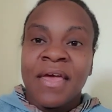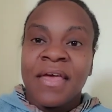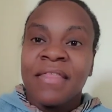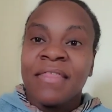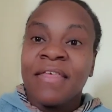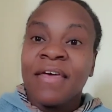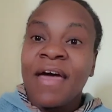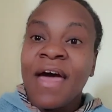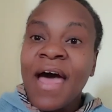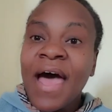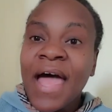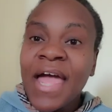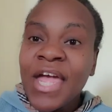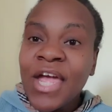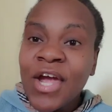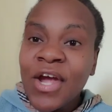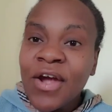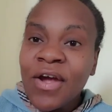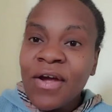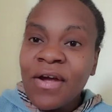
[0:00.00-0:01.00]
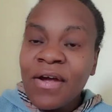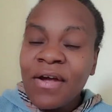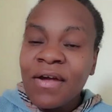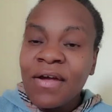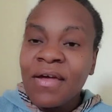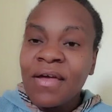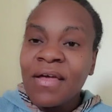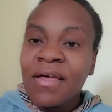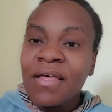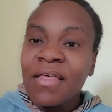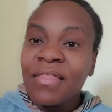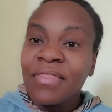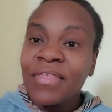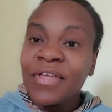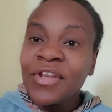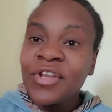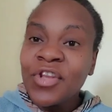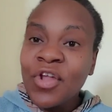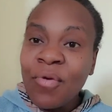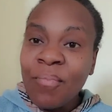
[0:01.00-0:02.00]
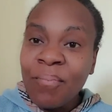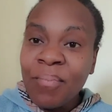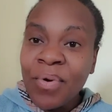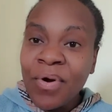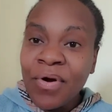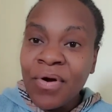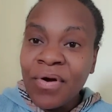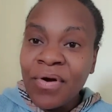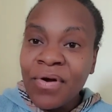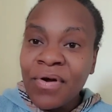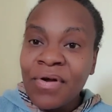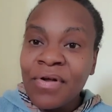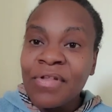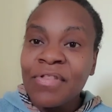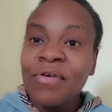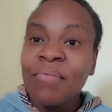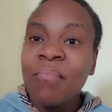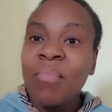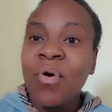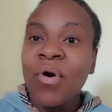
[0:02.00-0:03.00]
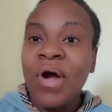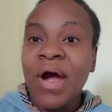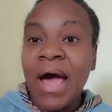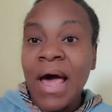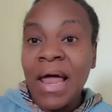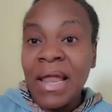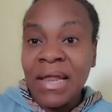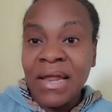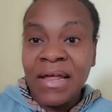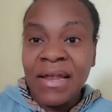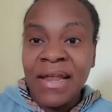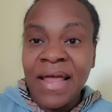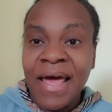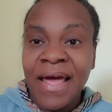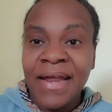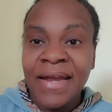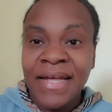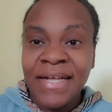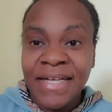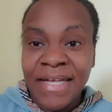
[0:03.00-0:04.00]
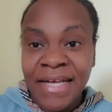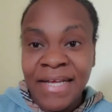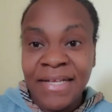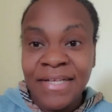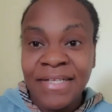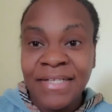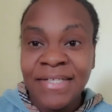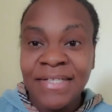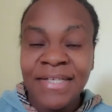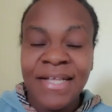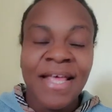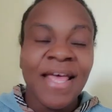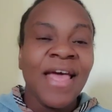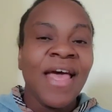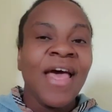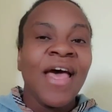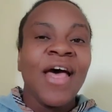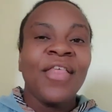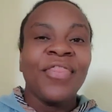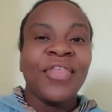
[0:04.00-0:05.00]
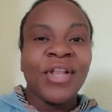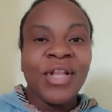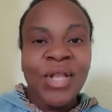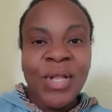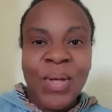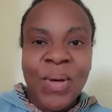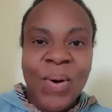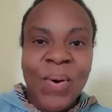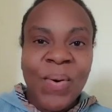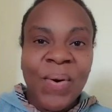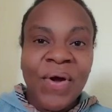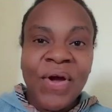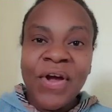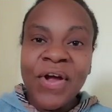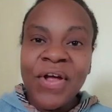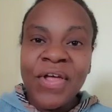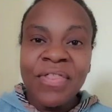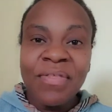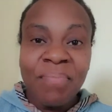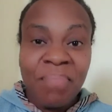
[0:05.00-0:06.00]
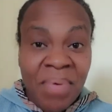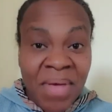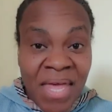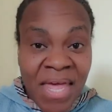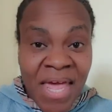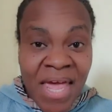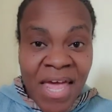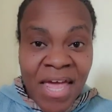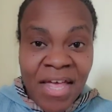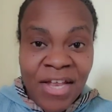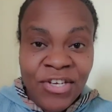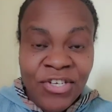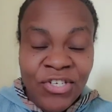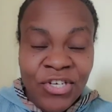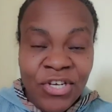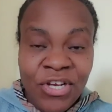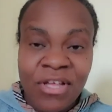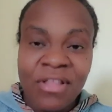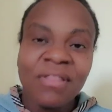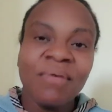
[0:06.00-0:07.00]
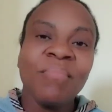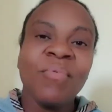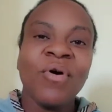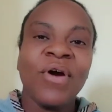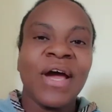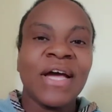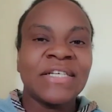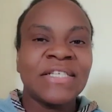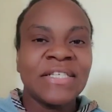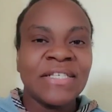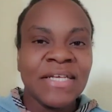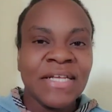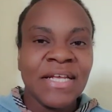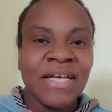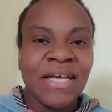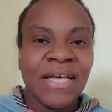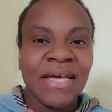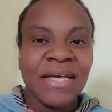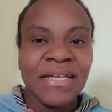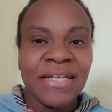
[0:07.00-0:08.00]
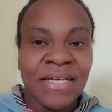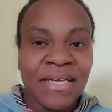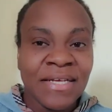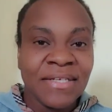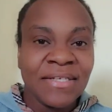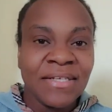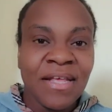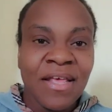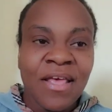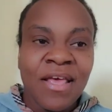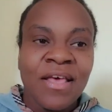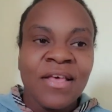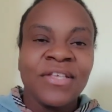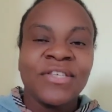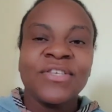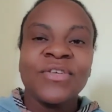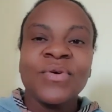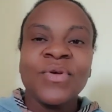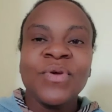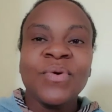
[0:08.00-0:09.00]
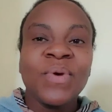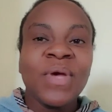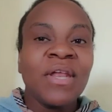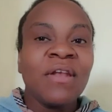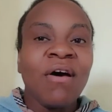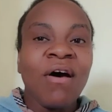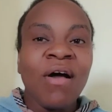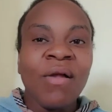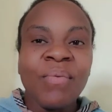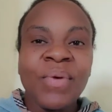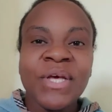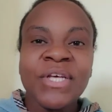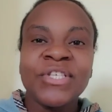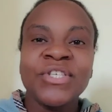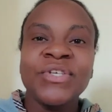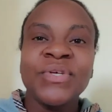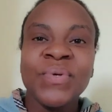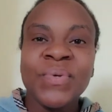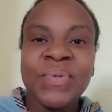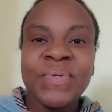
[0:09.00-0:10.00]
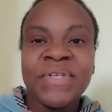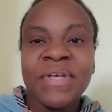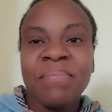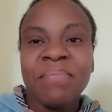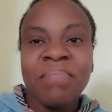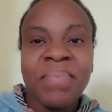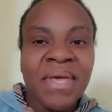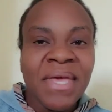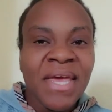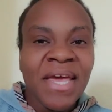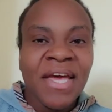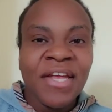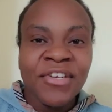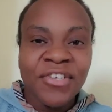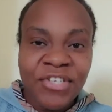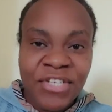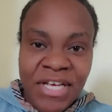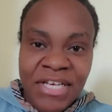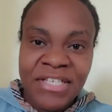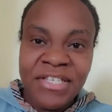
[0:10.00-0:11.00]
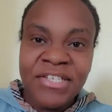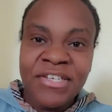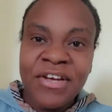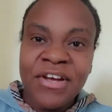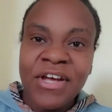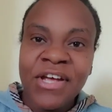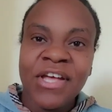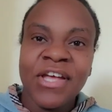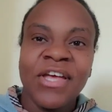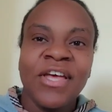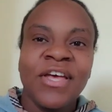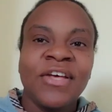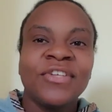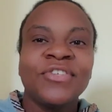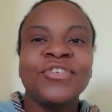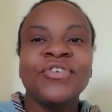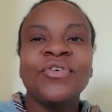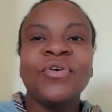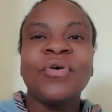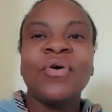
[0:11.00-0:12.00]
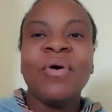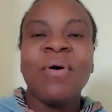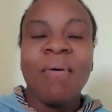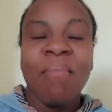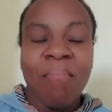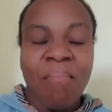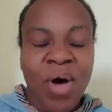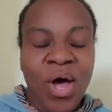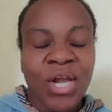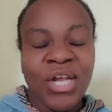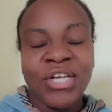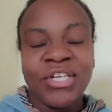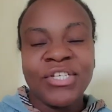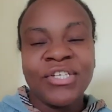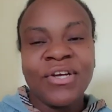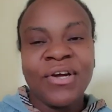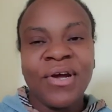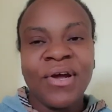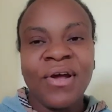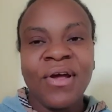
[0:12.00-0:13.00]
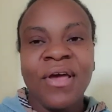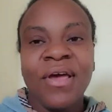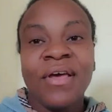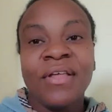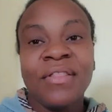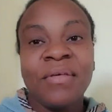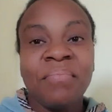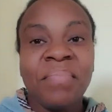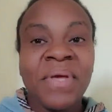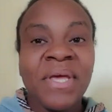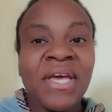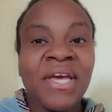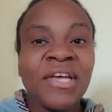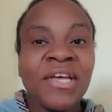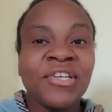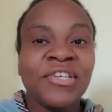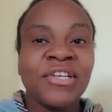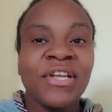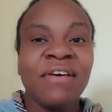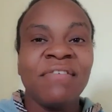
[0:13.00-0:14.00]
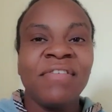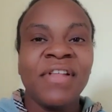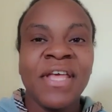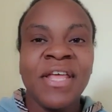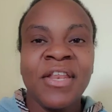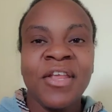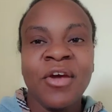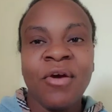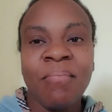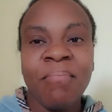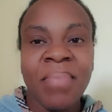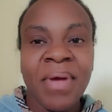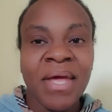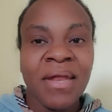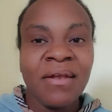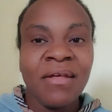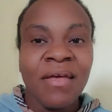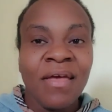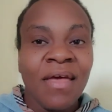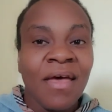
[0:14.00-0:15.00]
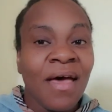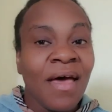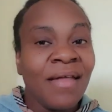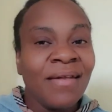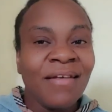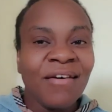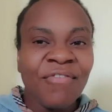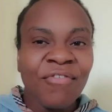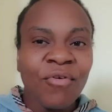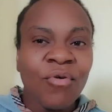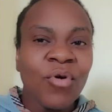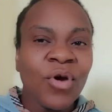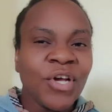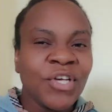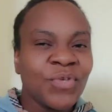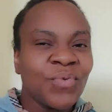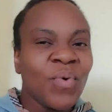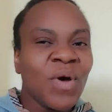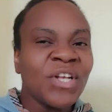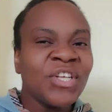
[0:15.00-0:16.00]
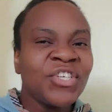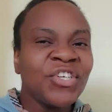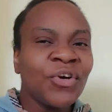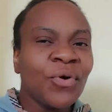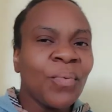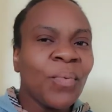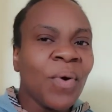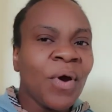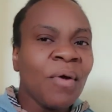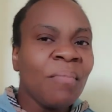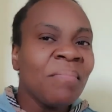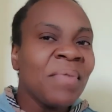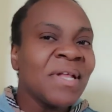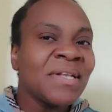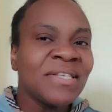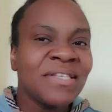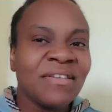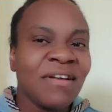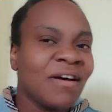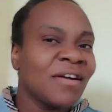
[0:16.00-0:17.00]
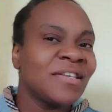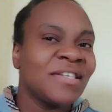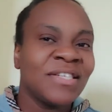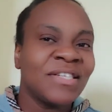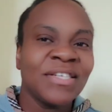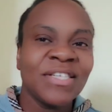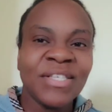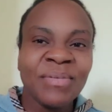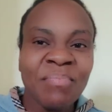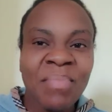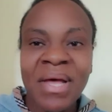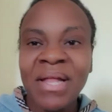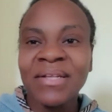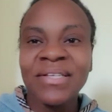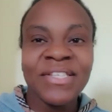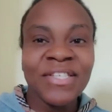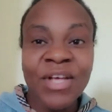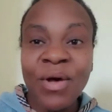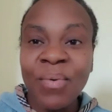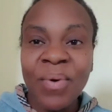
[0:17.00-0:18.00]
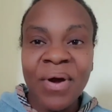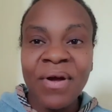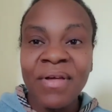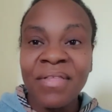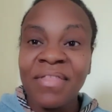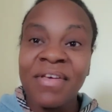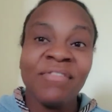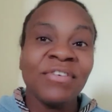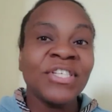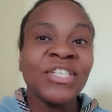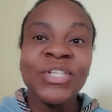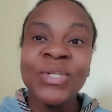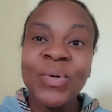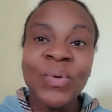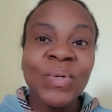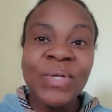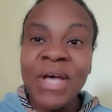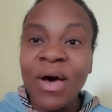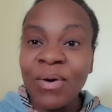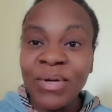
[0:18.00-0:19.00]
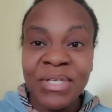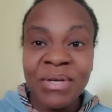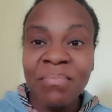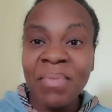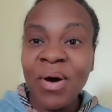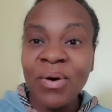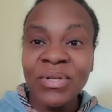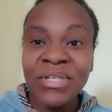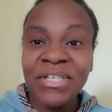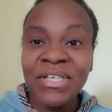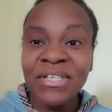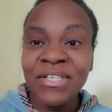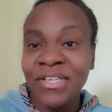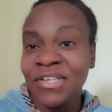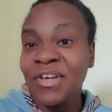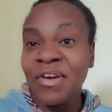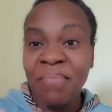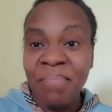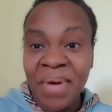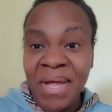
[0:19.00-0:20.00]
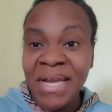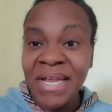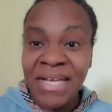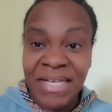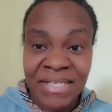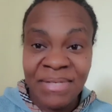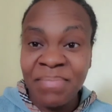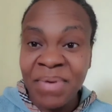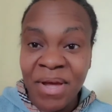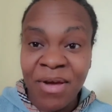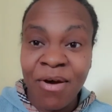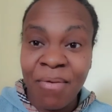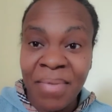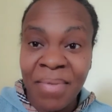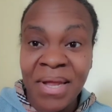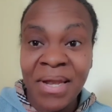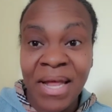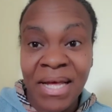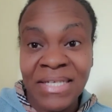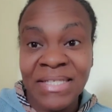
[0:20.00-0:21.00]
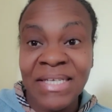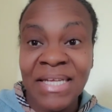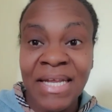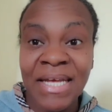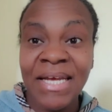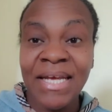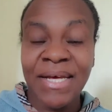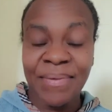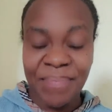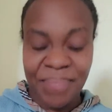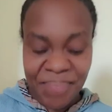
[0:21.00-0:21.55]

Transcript: The higher the number, the more alkaline it is. The lower the pH, the more acidic it is. So you can always use a pH tester to monitor the pH level in your bin. And of course, once your worm bin starts to smell sour, there is no doubt about it, your bin is becoming acidic.